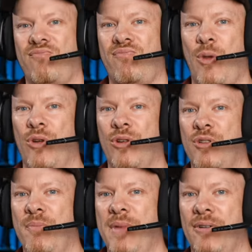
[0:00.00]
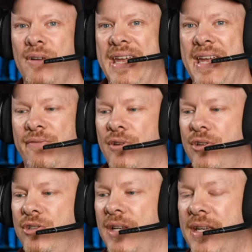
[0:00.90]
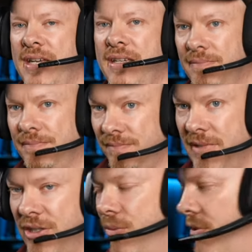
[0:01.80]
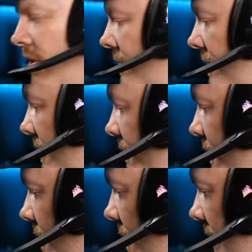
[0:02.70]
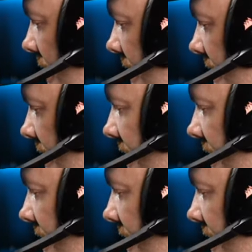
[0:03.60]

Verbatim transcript: 100 mil EF version. Okay, that's the one I would go for. The